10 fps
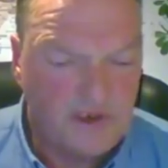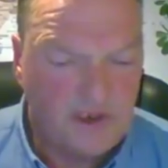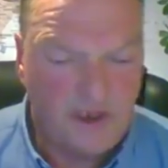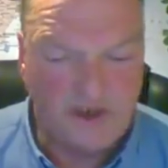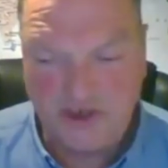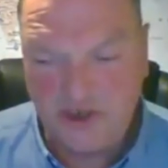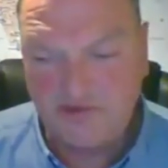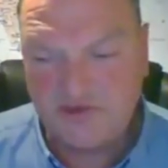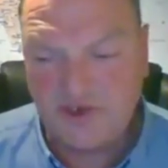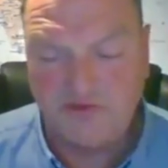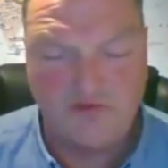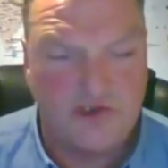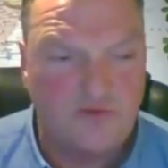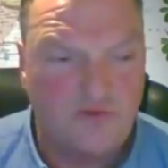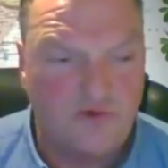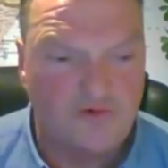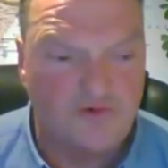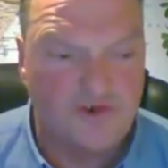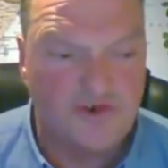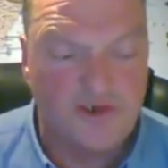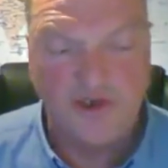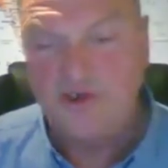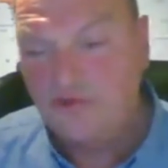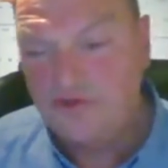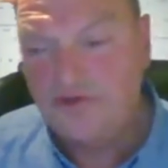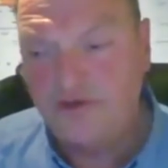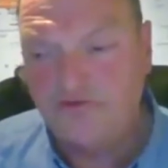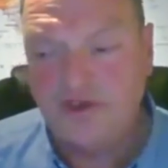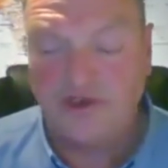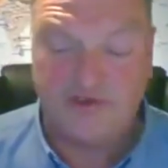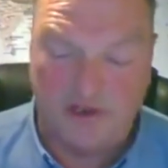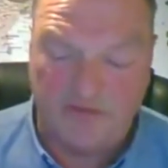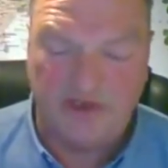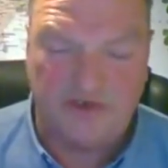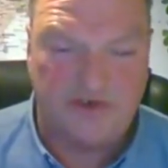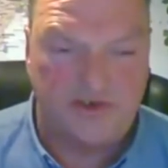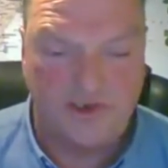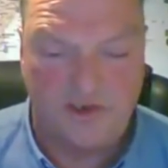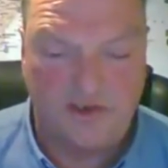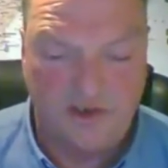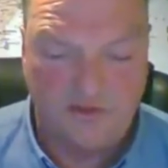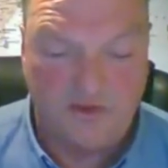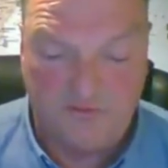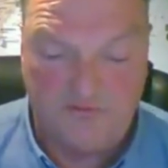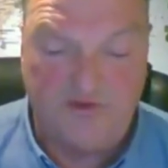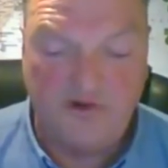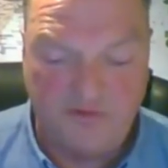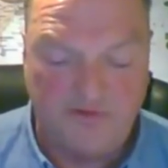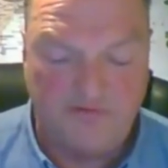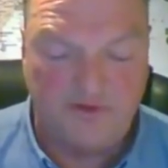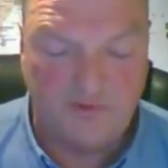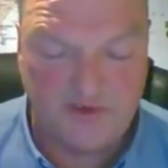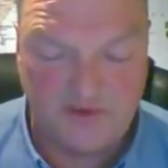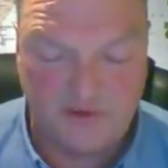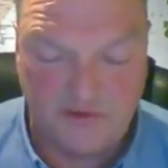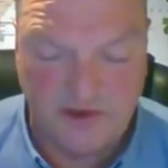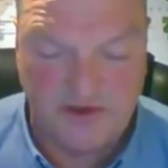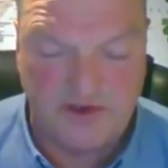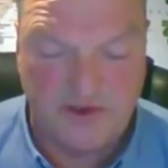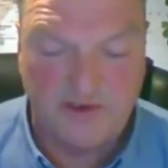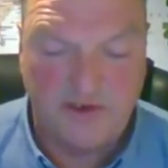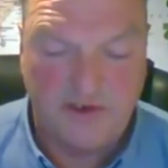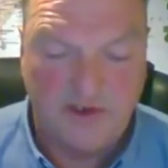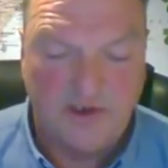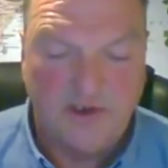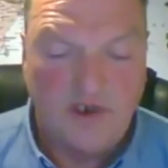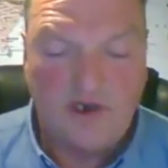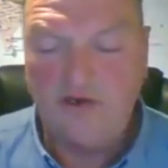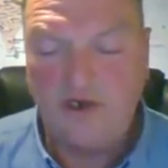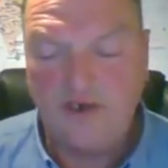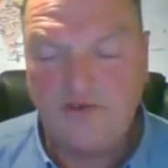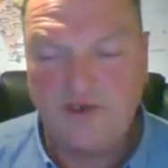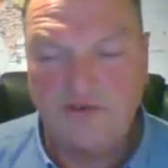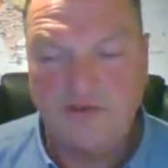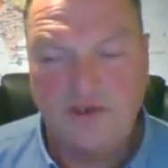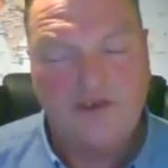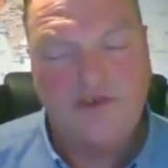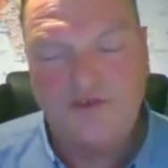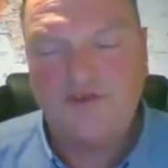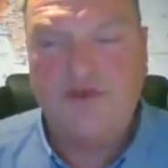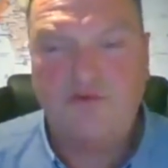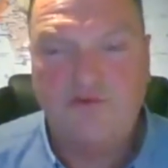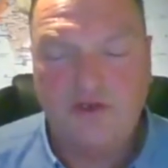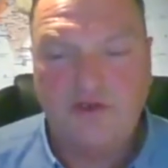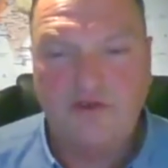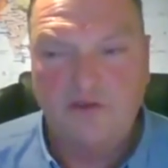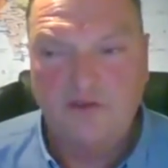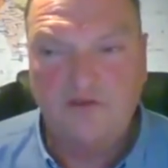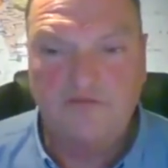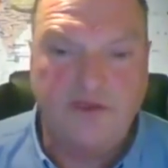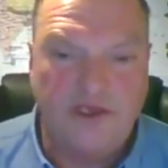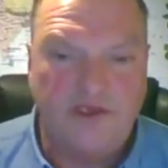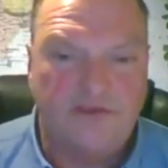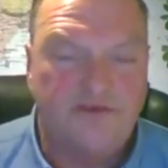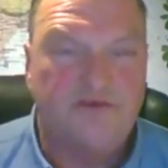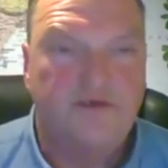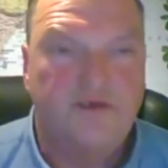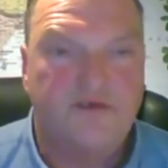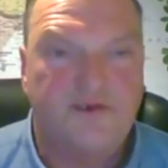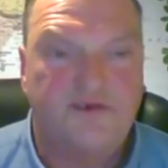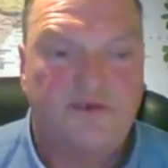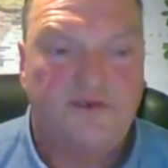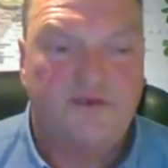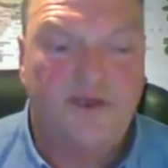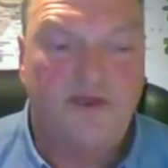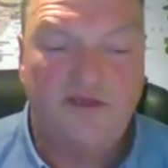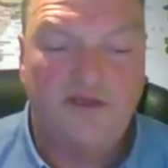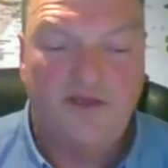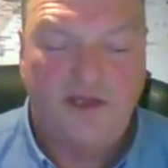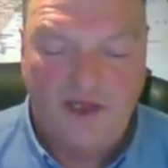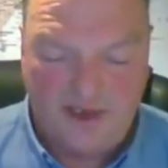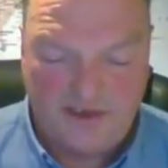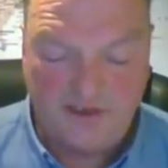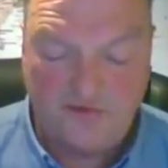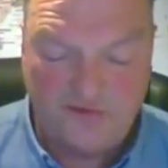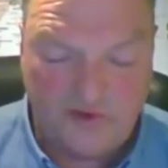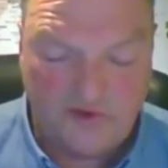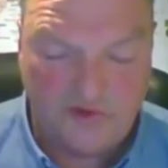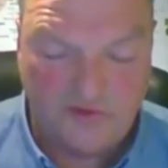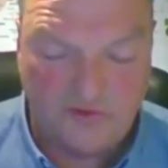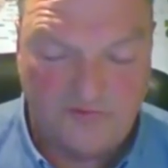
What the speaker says: And she noticed I was drinking water, and she said, well, you don't drink. So I mentioned to her very briefly my story, and she said, all right, so you just have a drink at the weekend, and Julian? And I said, I don't drink at all.